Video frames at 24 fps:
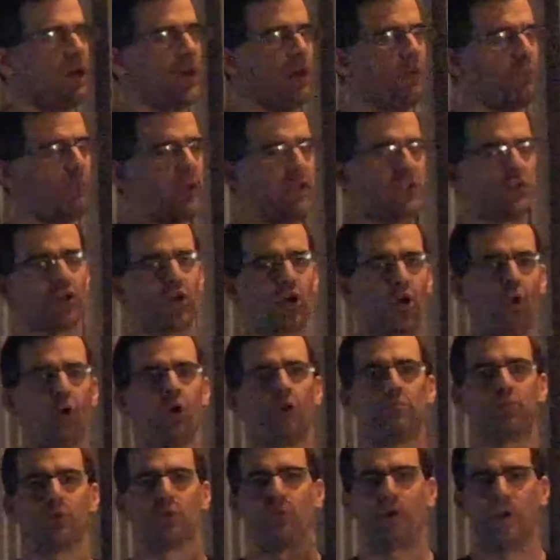major
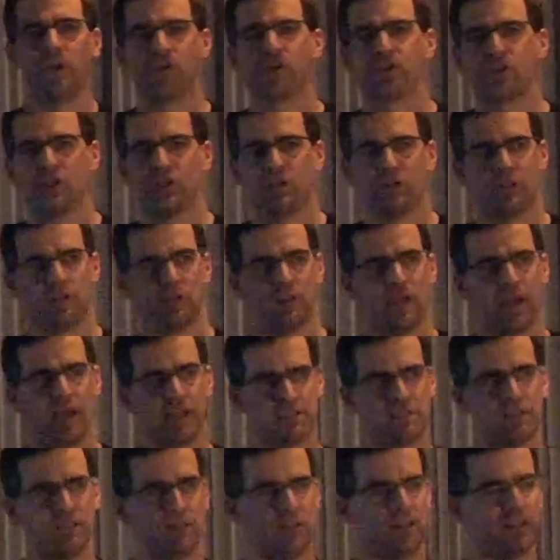corporation,
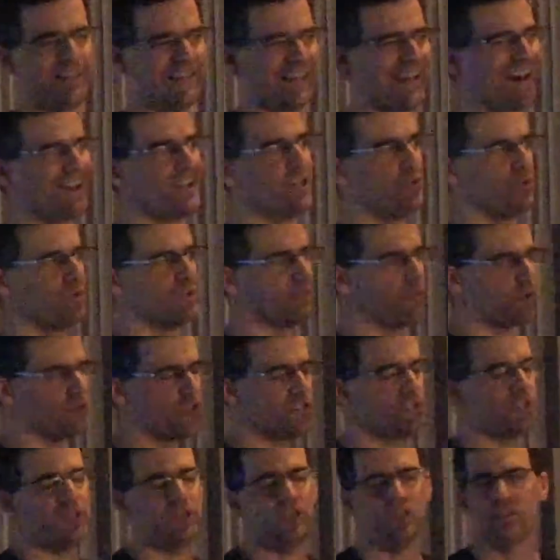as in not a
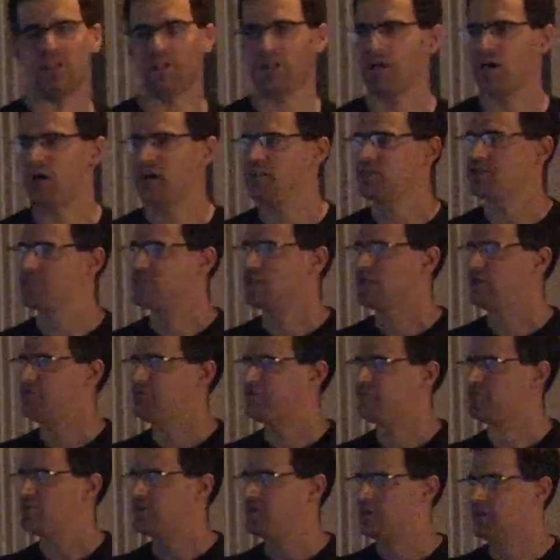university, that got
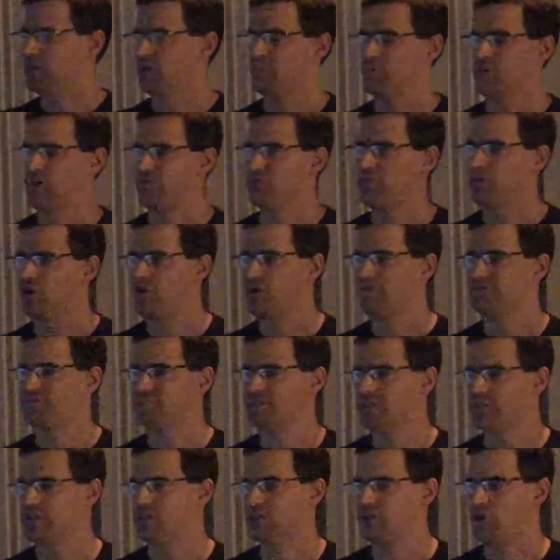itself involved
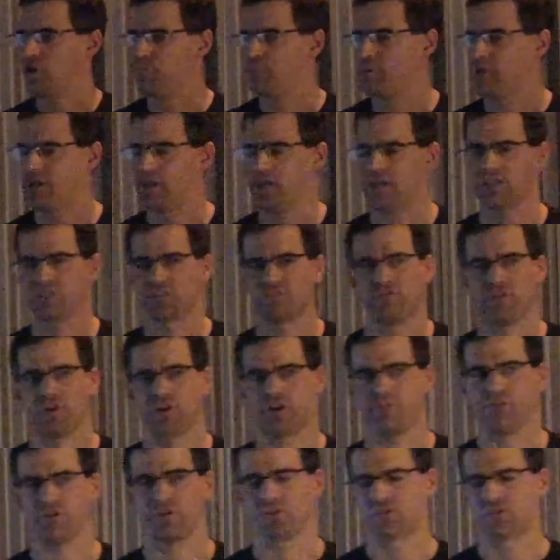in OpenEdX very, very